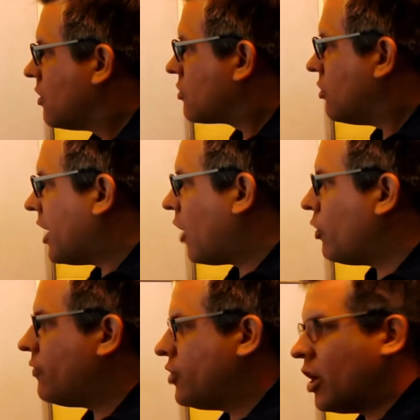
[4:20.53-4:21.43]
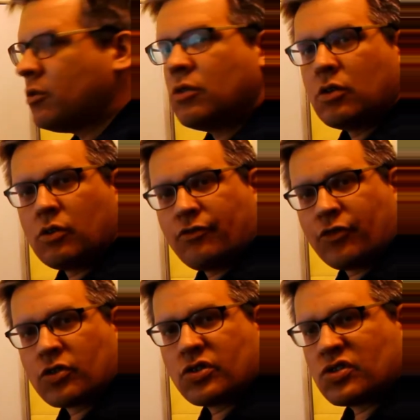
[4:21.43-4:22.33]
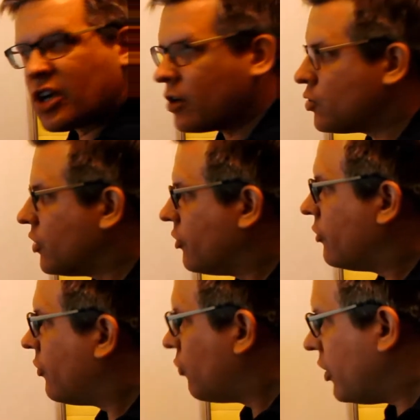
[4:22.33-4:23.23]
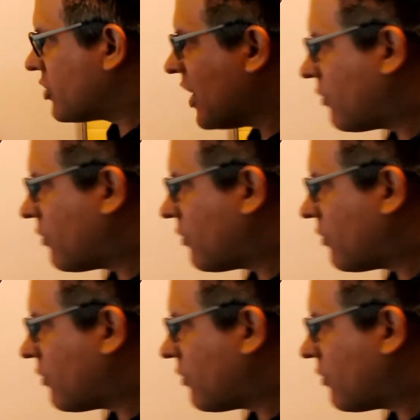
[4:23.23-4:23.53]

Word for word: So now we've done first and second derivative. We just